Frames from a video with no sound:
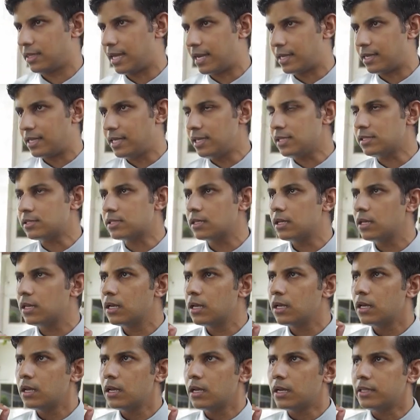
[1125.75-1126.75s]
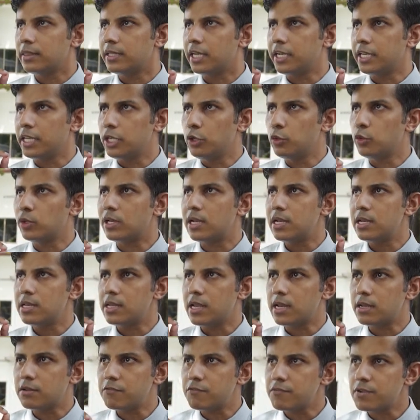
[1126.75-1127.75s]
That is, sure the neural
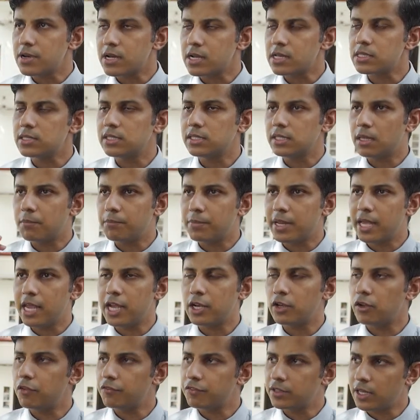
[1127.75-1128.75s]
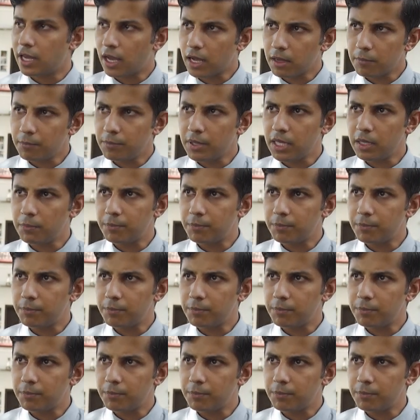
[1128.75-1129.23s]
networks in the brain of young